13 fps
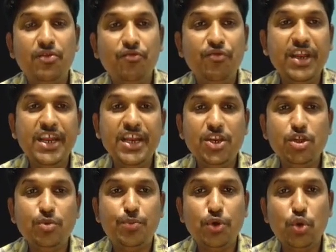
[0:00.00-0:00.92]
We need
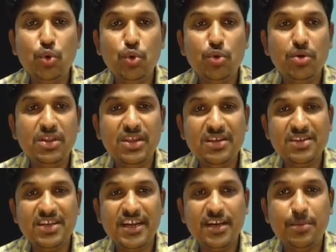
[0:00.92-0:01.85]
to prove this
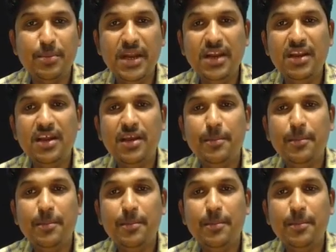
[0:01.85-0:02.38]
statement